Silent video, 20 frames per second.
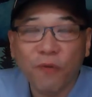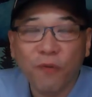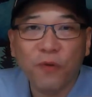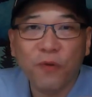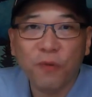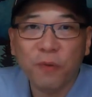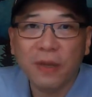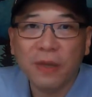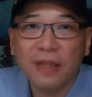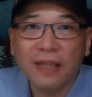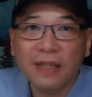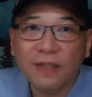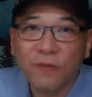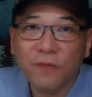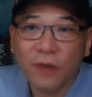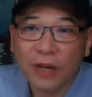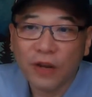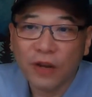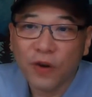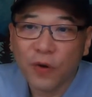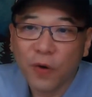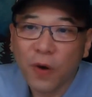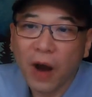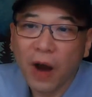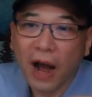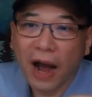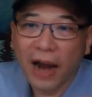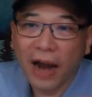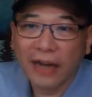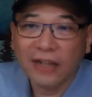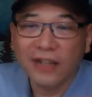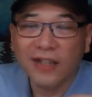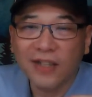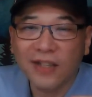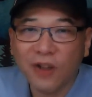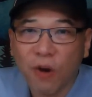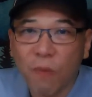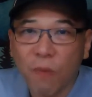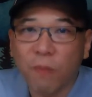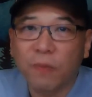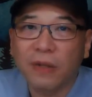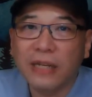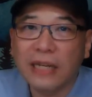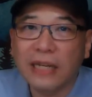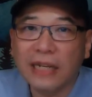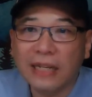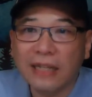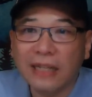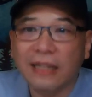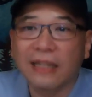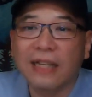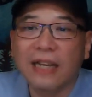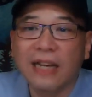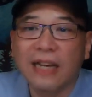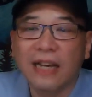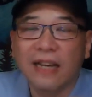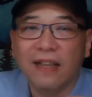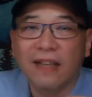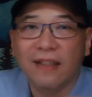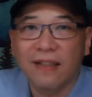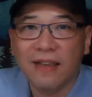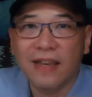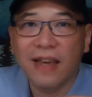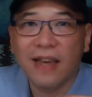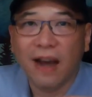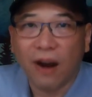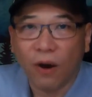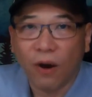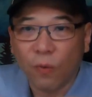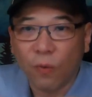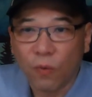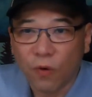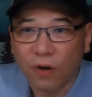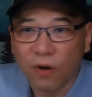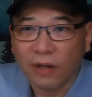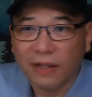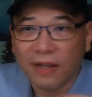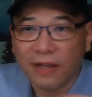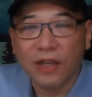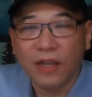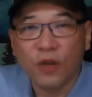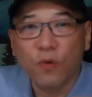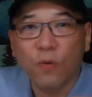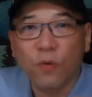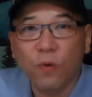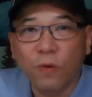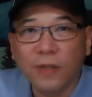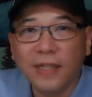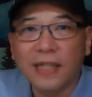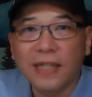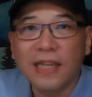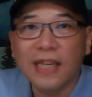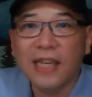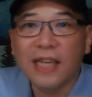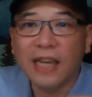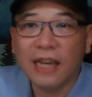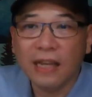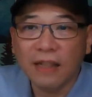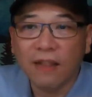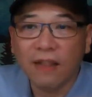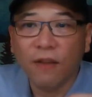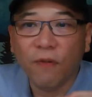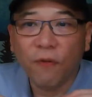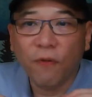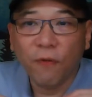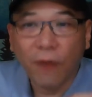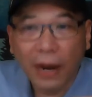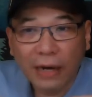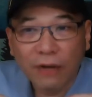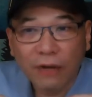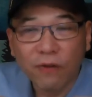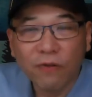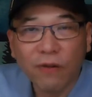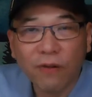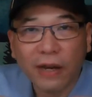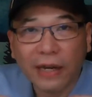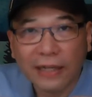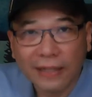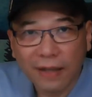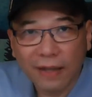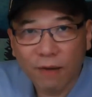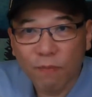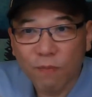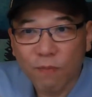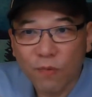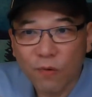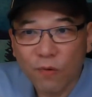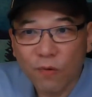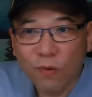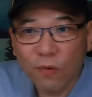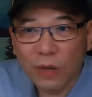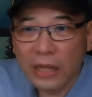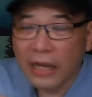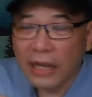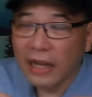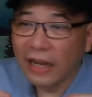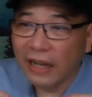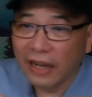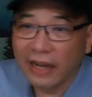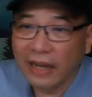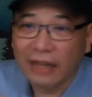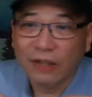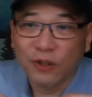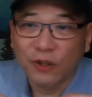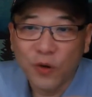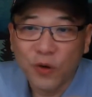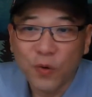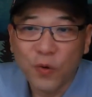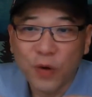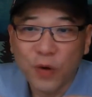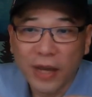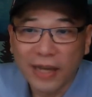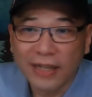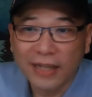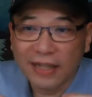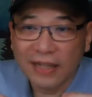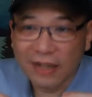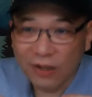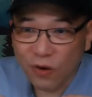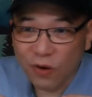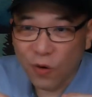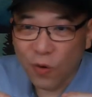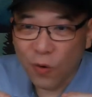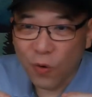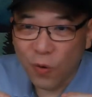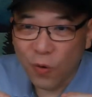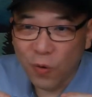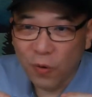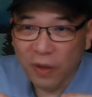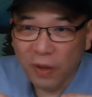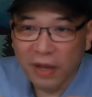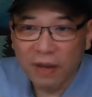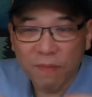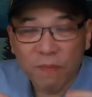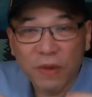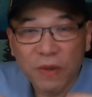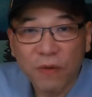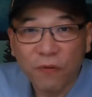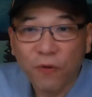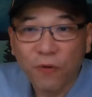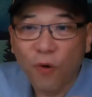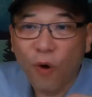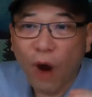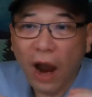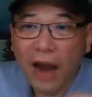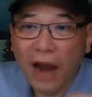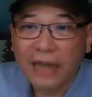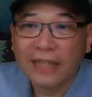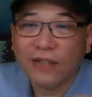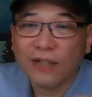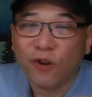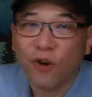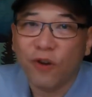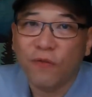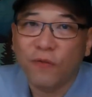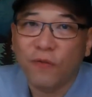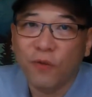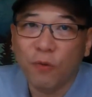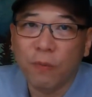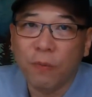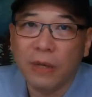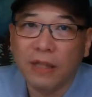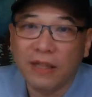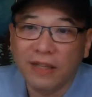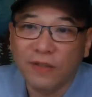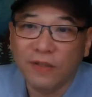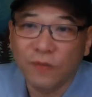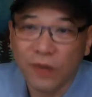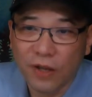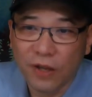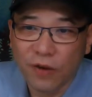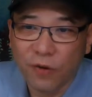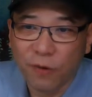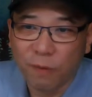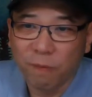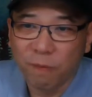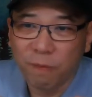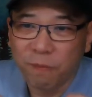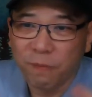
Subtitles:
of filming this video, I just completed the artwork that you will see in the final example like 2 days ago, before I started filming this video.